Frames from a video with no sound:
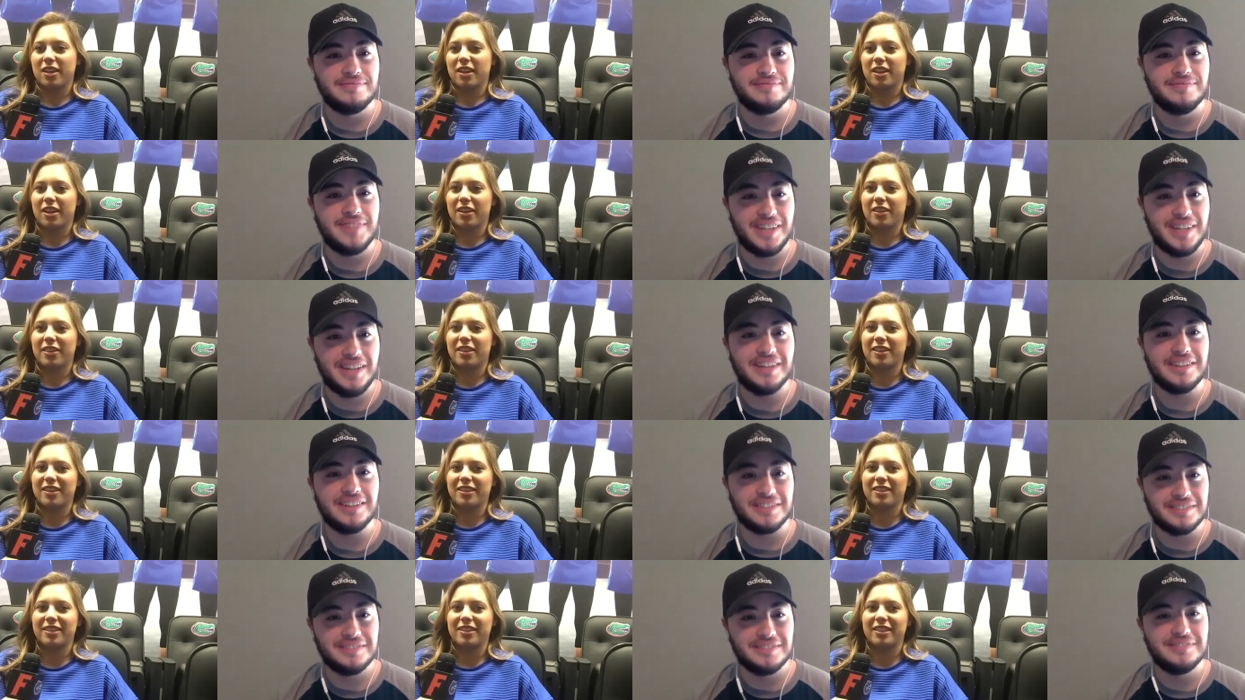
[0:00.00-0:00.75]
Speaker 1: And I
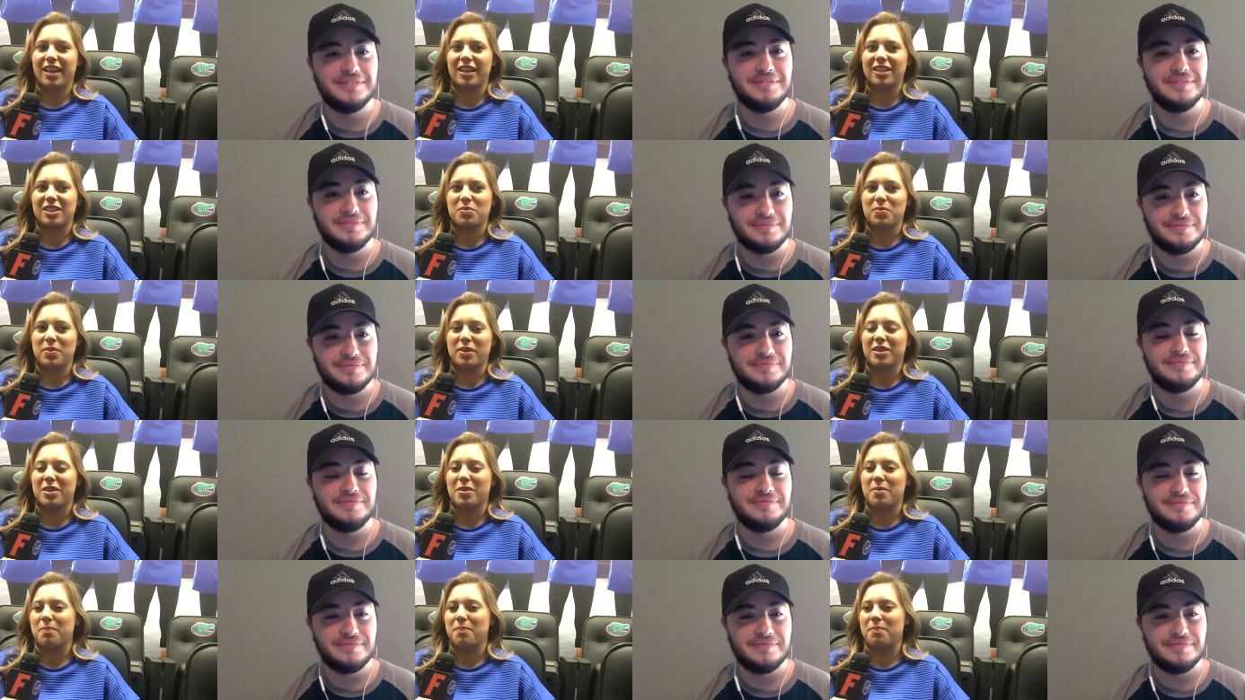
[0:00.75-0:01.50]
think that's
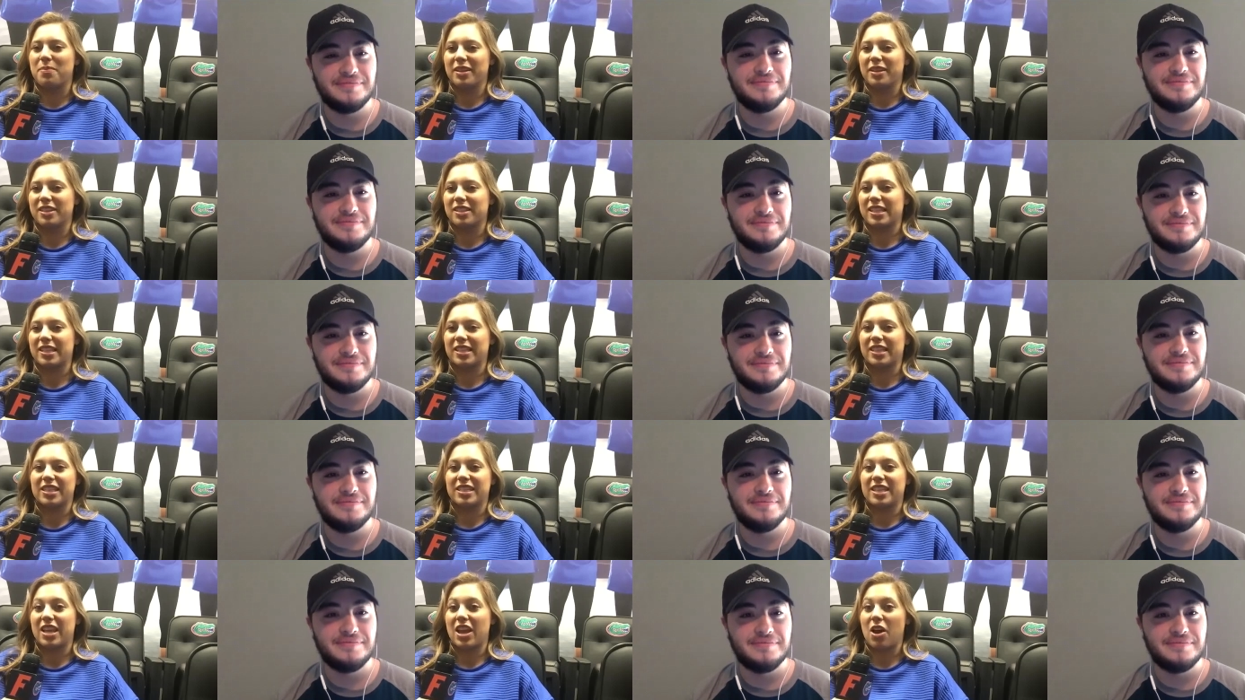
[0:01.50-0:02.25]
been the biggest thing
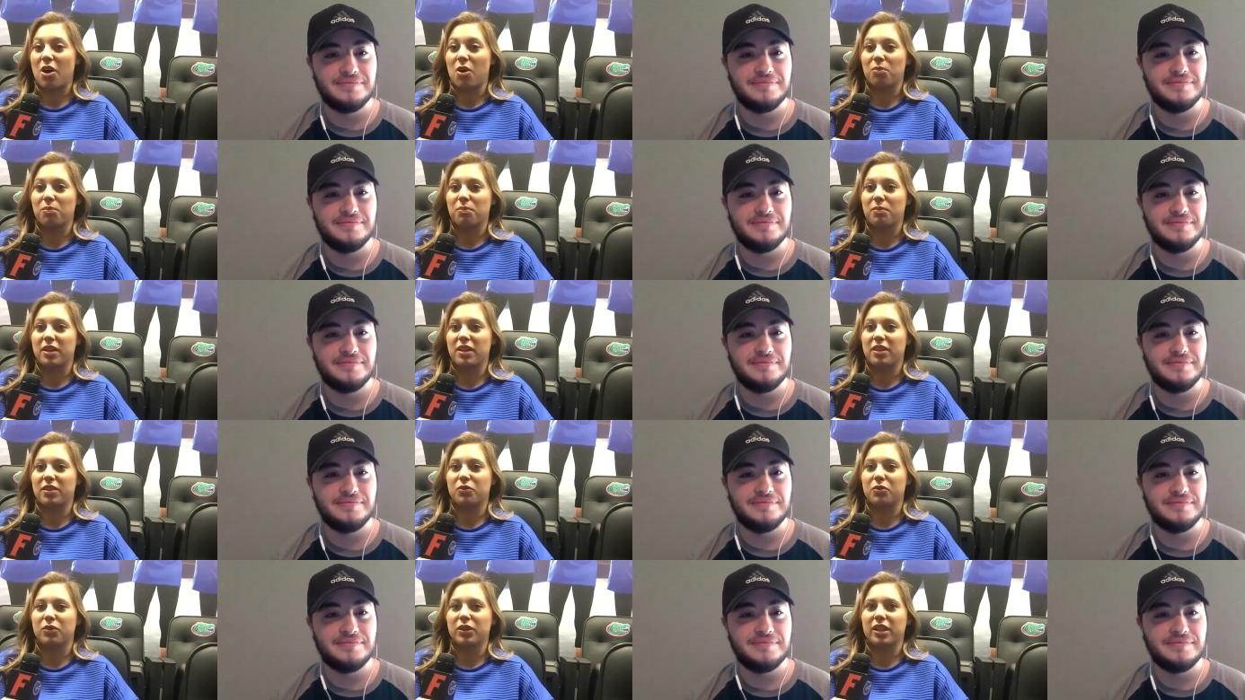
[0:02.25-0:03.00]
that's helped
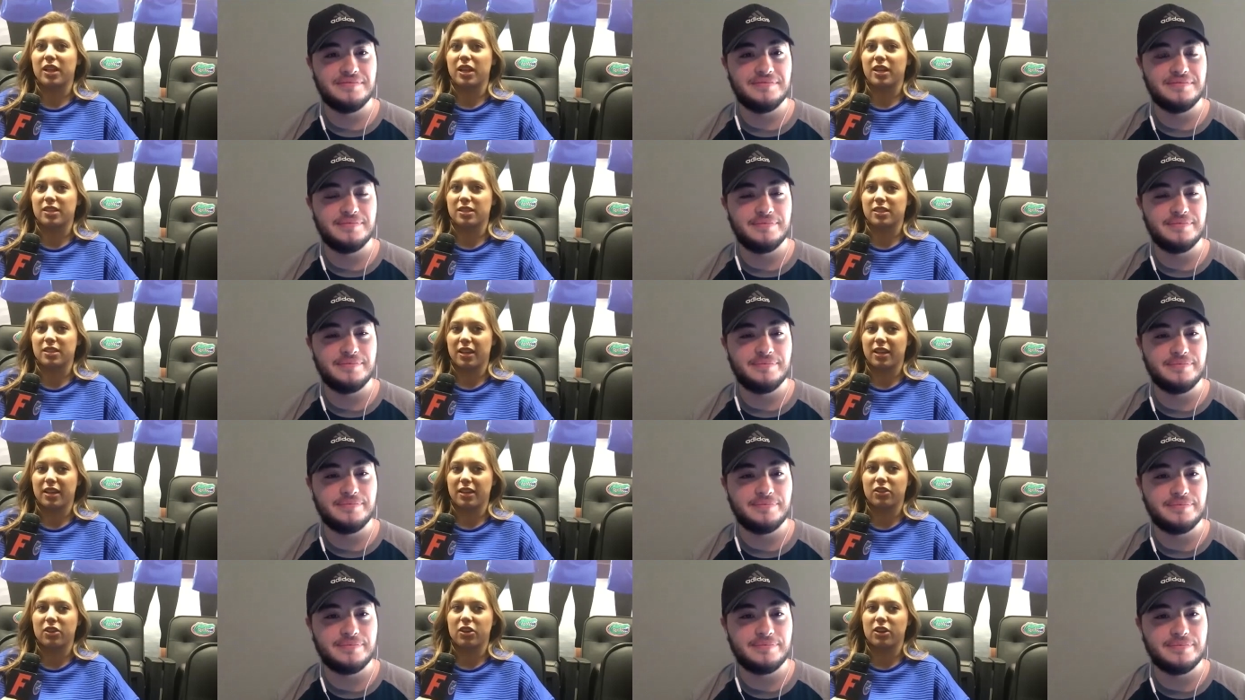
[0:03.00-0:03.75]
me realize,
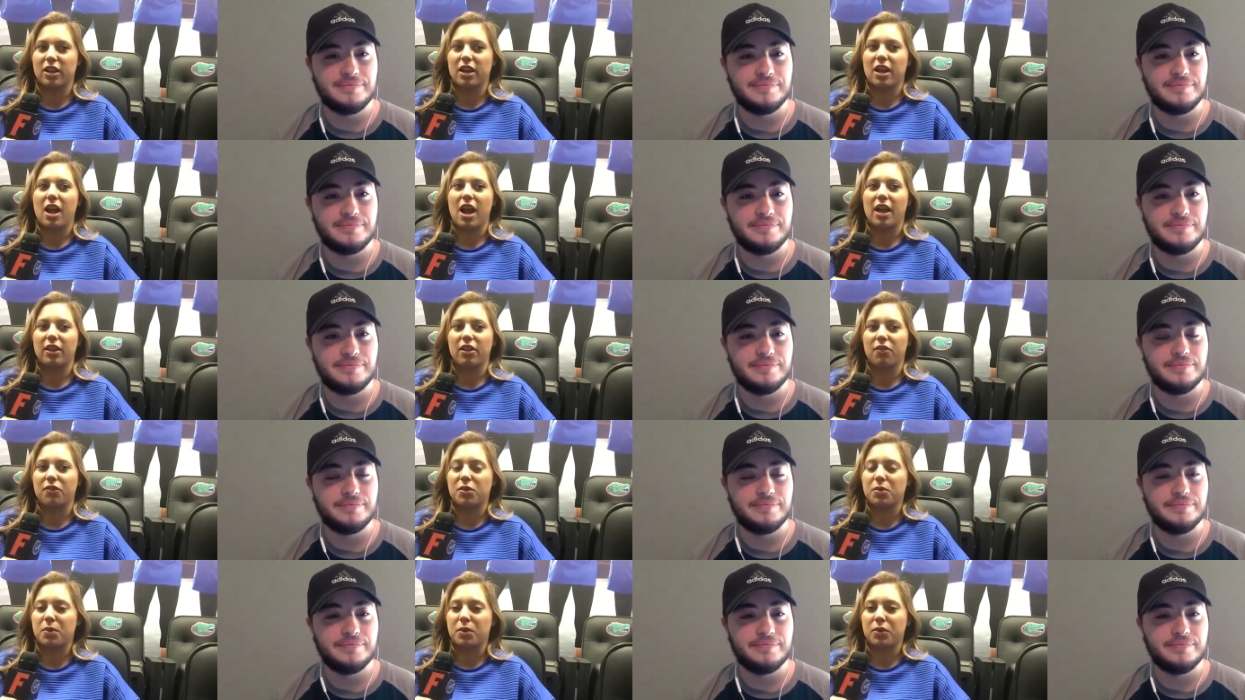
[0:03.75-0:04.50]
like, look, I love
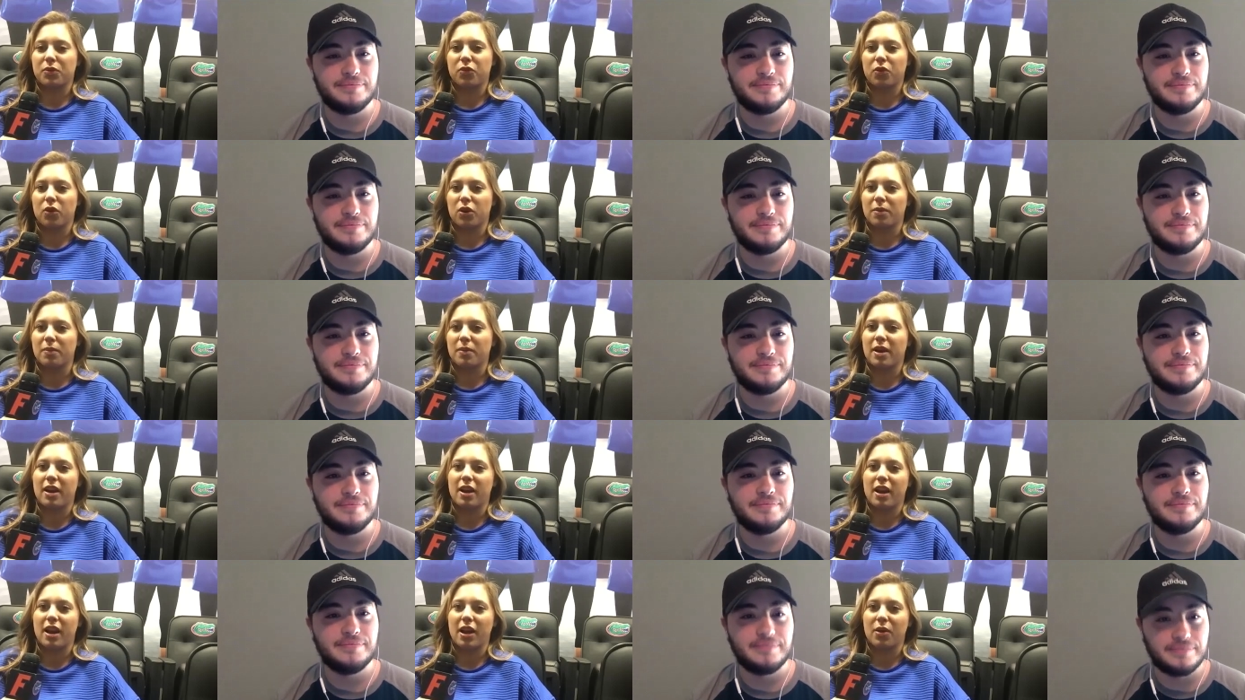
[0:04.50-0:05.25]
to perform.
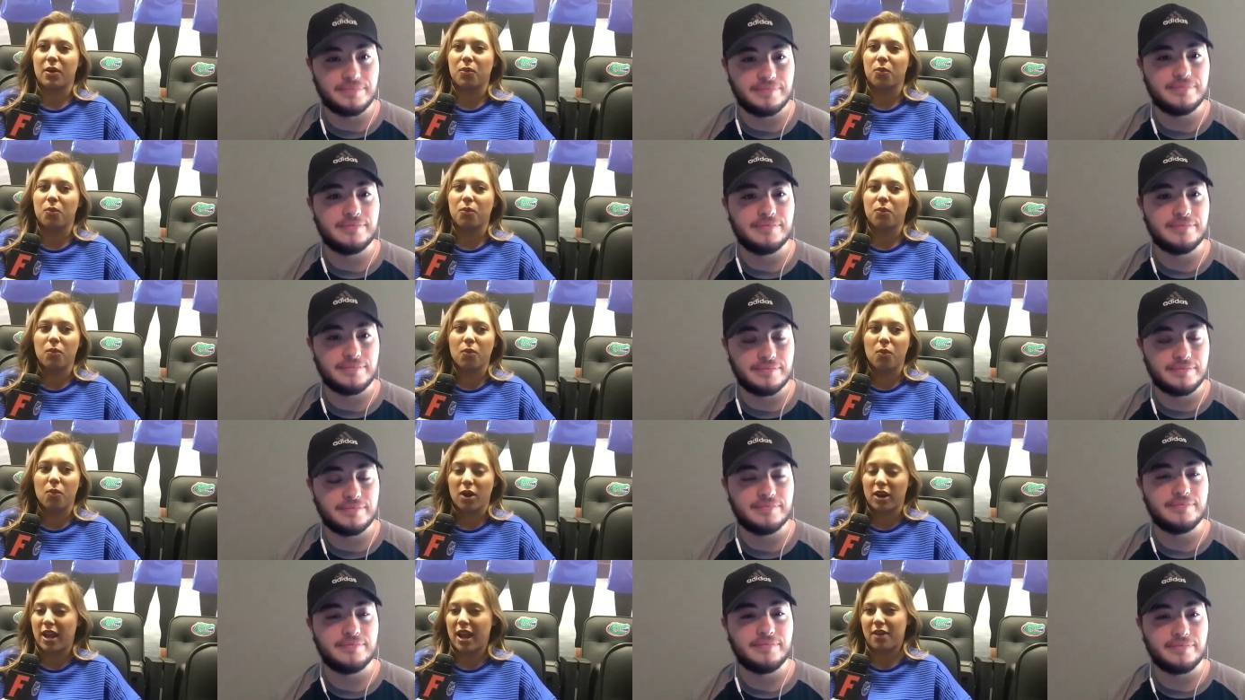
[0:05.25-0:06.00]
I
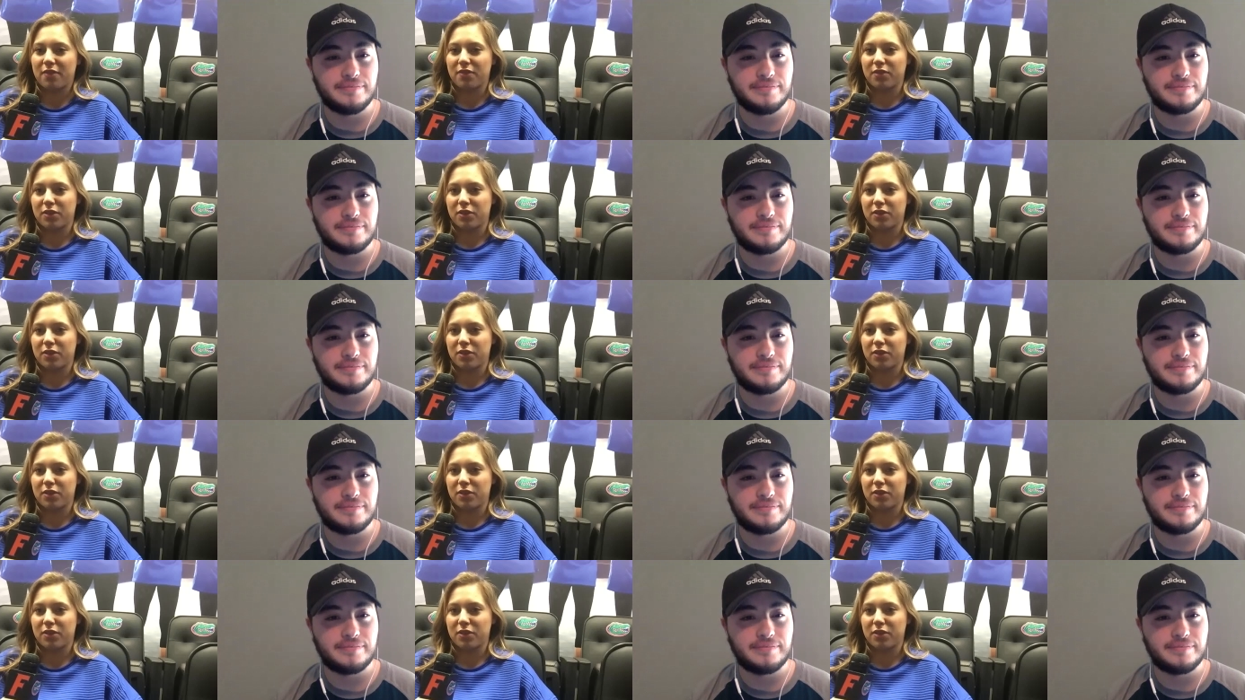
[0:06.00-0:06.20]
want to have the